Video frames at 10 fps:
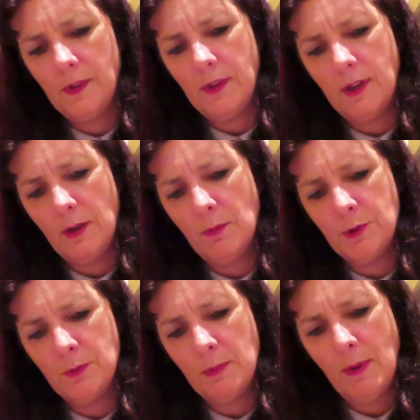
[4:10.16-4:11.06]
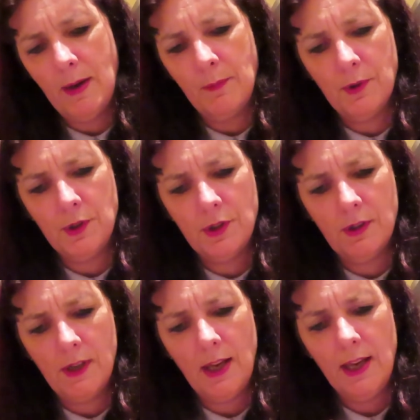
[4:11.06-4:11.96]
Than it was with a paintbrush.
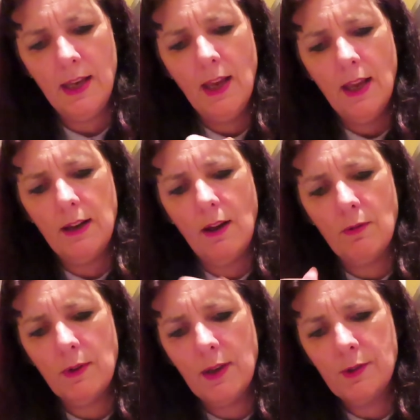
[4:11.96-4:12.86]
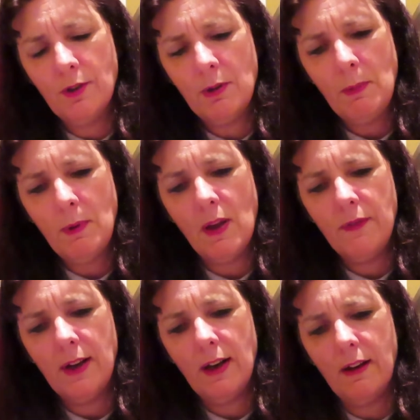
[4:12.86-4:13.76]
Okay, now it's not be
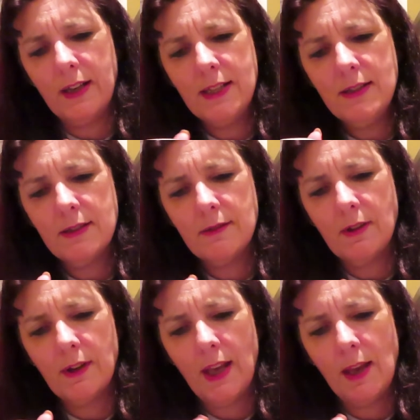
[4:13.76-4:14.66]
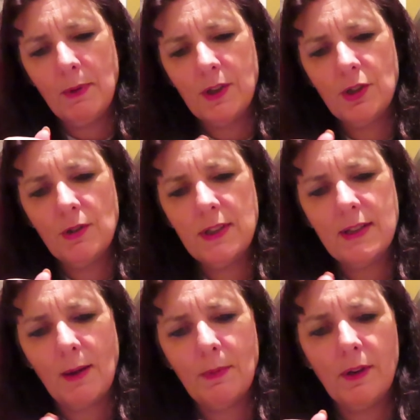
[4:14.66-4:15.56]
perfect lines, okay, because you're using the
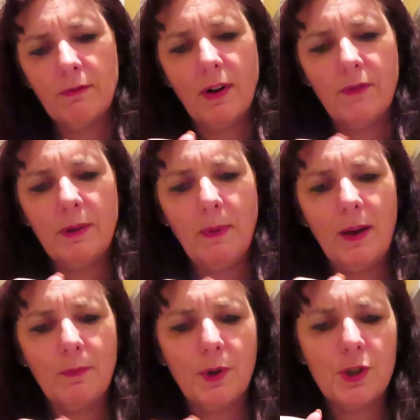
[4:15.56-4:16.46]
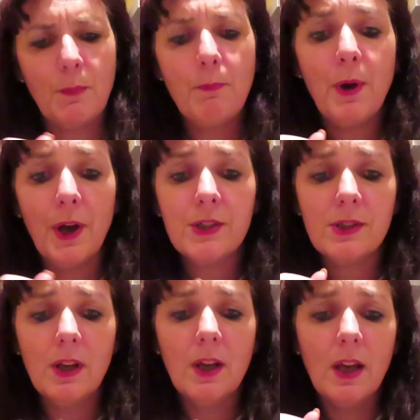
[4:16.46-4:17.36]
dabber rather than the paintbrush, but
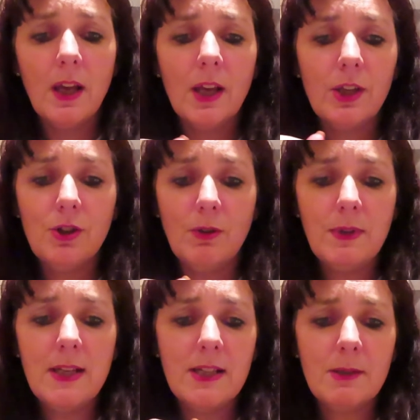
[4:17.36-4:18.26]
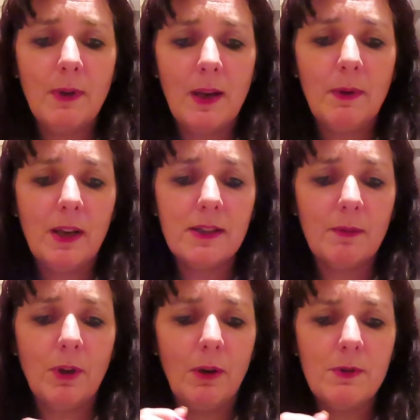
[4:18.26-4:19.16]
you don't need it to be, because
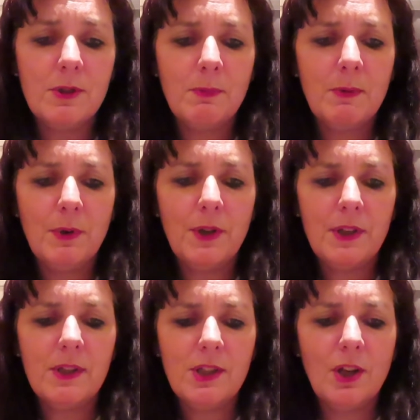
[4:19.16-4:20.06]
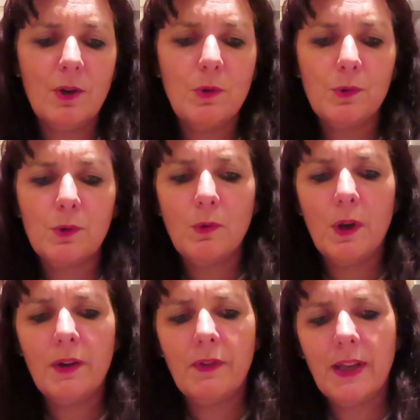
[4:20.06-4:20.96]
I'm going to be putting circles all
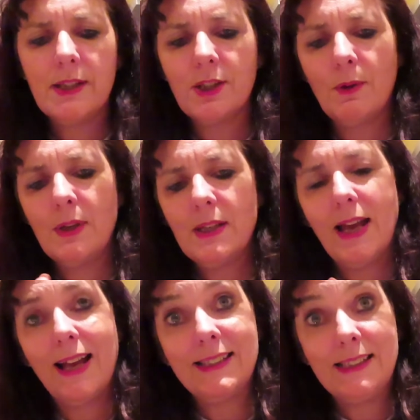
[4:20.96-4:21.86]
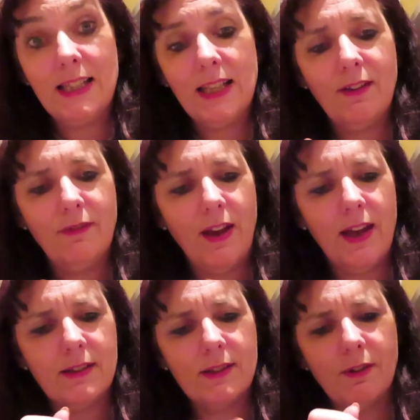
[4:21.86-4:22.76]
over this, so it adds to the effect.